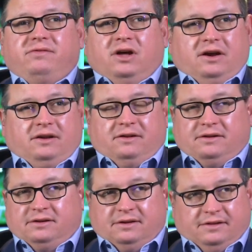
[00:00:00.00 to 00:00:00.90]
look,
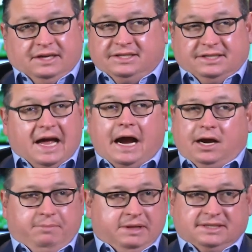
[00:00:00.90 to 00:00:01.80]
this is not going
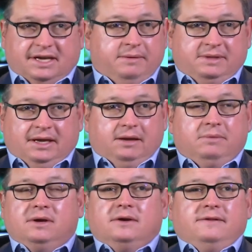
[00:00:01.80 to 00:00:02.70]
to be the same team.
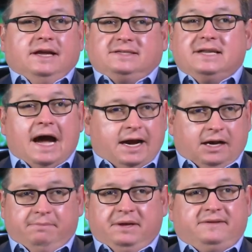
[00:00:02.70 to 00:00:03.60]
It's not going
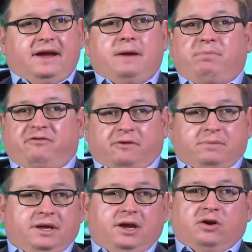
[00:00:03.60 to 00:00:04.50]
to be Tampa from
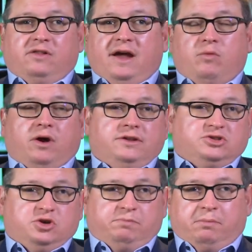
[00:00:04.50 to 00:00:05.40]
the year they won the
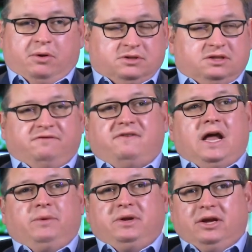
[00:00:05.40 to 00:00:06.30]
Super Bowl to the
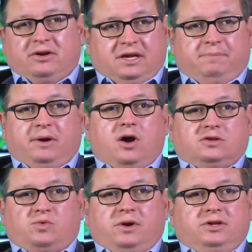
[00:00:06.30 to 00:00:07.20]
following year, keeping all
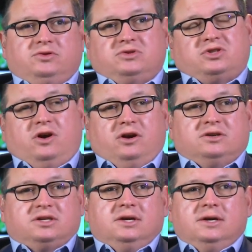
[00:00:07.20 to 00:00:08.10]
22 starters.